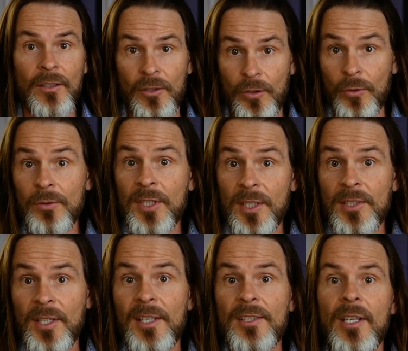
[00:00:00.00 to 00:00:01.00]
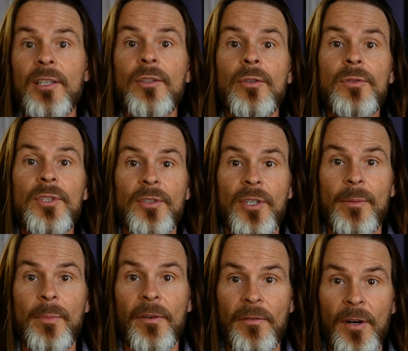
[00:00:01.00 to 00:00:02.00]
use this as a new
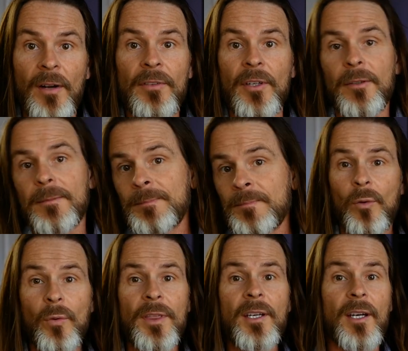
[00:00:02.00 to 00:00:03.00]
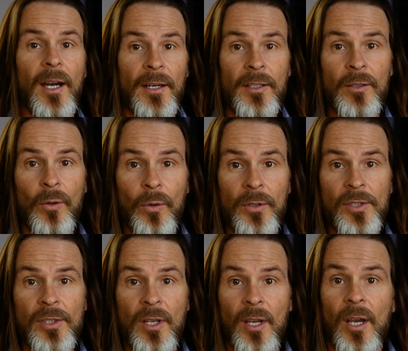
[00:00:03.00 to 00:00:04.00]
stream of revenue. So with the guided
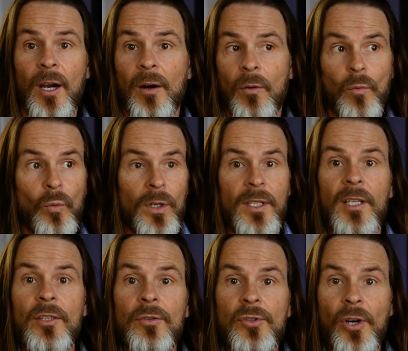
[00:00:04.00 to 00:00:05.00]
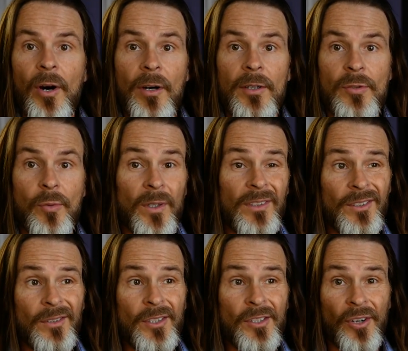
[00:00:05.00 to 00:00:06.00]
course, what can you charge? Well,
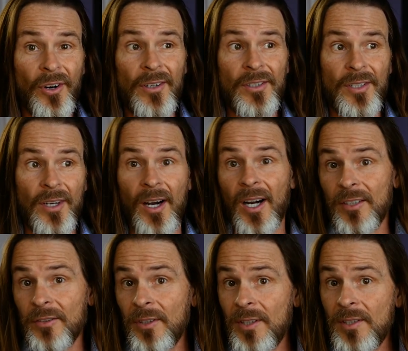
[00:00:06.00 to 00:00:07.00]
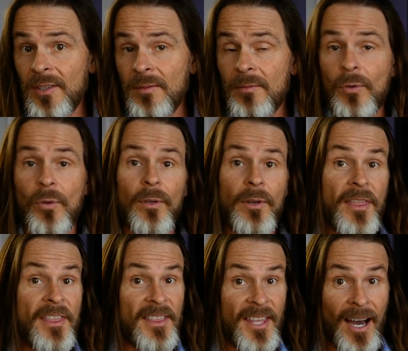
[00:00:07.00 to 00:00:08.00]
you can charge hundreds or
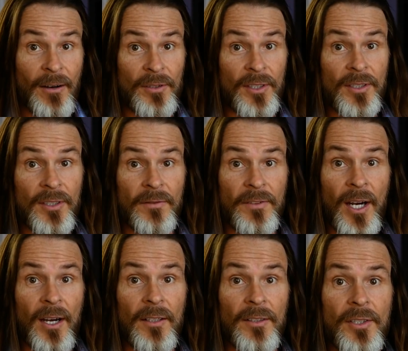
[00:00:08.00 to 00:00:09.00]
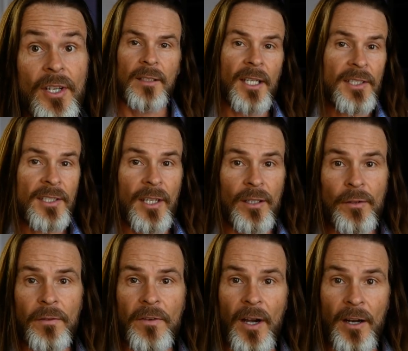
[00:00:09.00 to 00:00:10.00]
thousands of dollars. Let's say
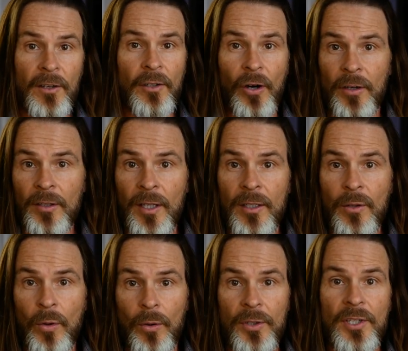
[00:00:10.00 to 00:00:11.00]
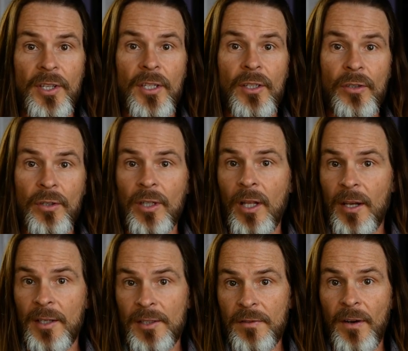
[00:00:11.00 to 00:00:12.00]
you've got an online course that your
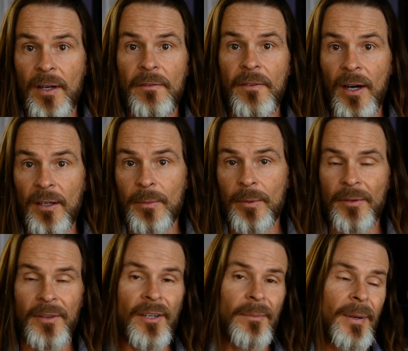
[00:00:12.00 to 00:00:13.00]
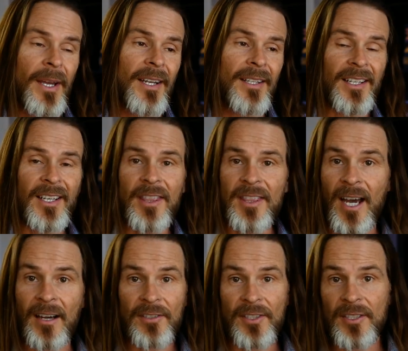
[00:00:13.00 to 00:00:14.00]
clients find valuable. They're paying like
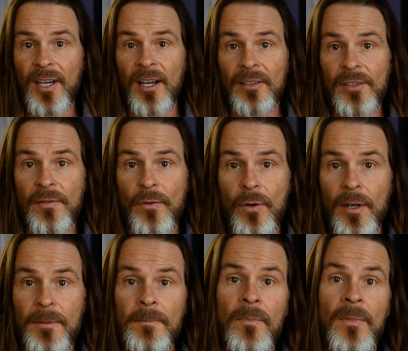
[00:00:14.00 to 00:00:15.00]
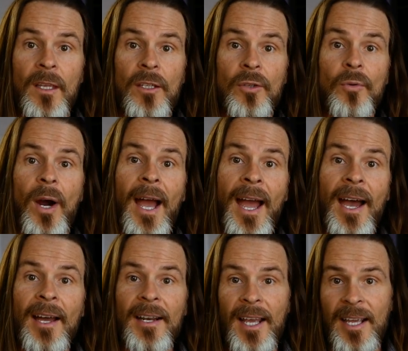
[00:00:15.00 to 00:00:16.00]
$1,000 for it. You
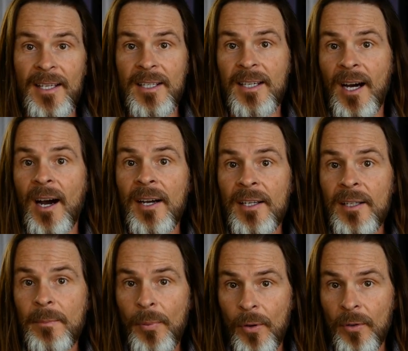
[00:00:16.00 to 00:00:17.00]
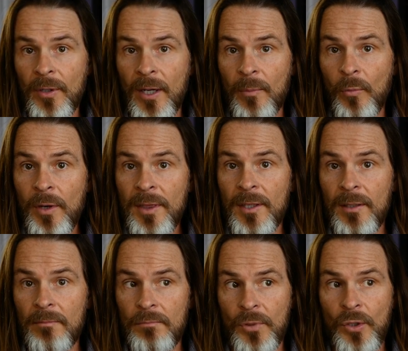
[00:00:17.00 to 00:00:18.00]
add a guided program with it,
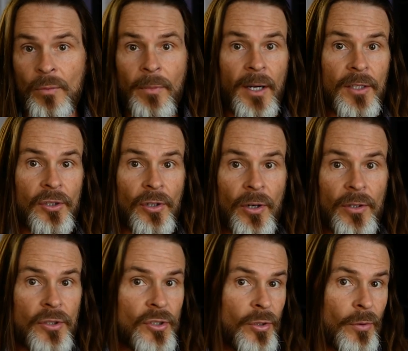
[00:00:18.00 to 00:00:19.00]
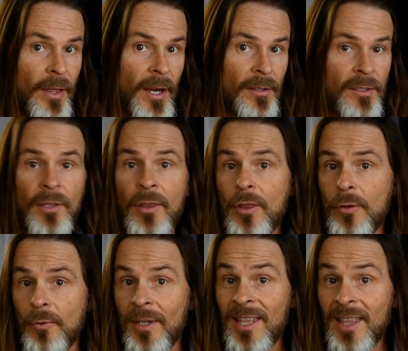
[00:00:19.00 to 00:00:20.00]
you might charge $2,000,
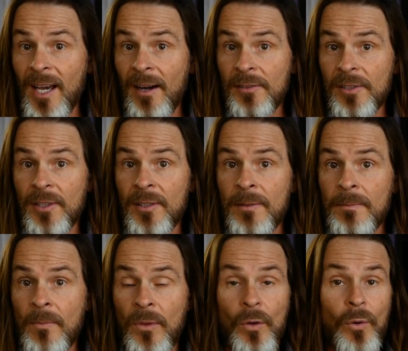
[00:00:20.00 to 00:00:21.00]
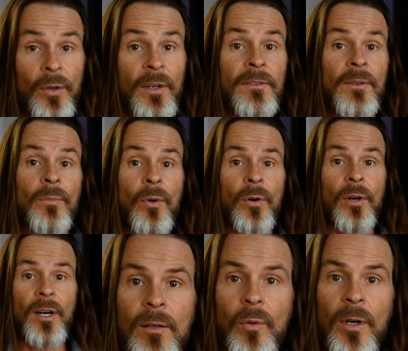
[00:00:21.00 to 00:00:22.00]
$3,000, or even
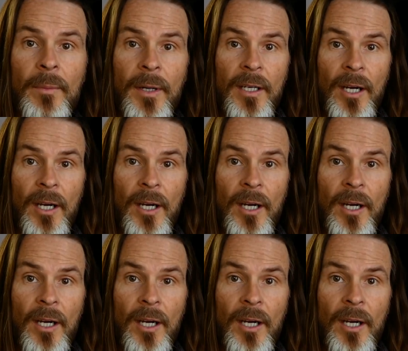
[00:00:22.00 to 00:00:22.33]
more. In one of my